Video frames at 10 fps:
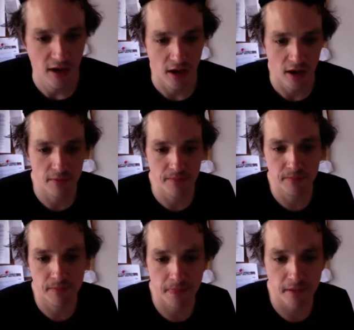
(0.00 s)

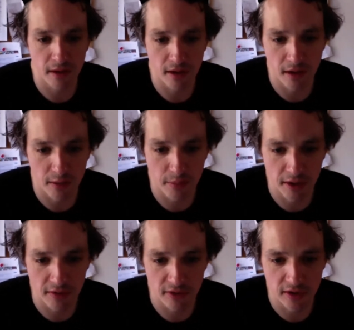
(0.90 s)
I might
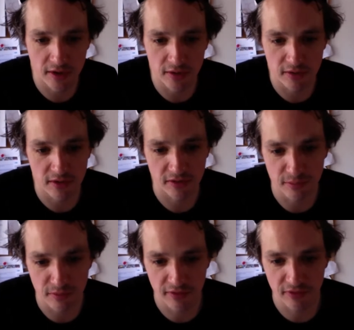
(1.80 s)
have a go at doing some
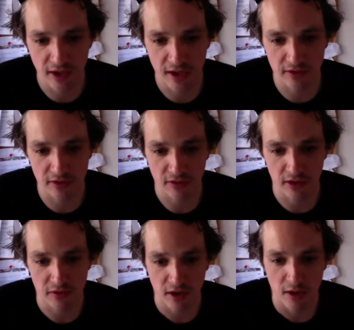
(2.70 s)
left-handed grass.
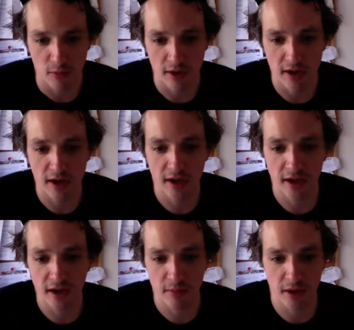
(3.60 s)
When I
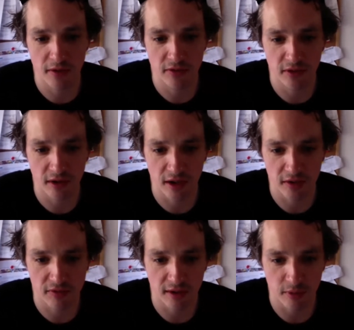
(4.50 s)
mentioned
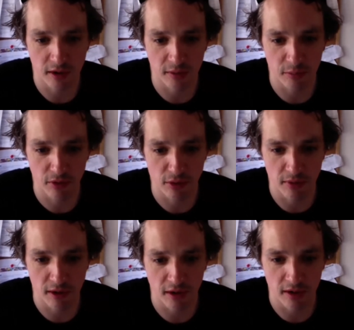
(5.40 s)
last time I broke
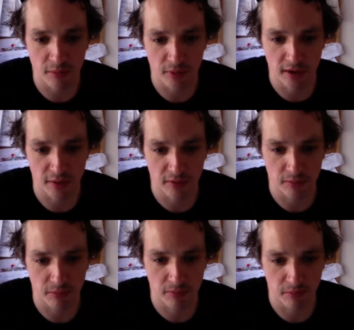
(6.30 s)
my arm when I
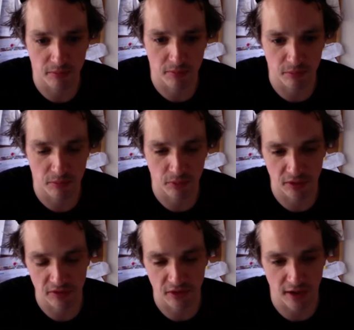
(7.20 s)

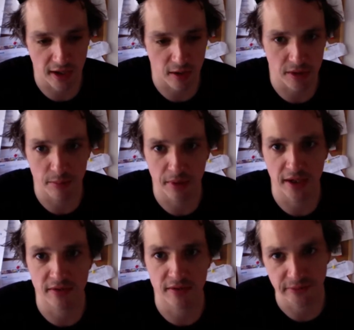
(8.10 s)
started out being a painter.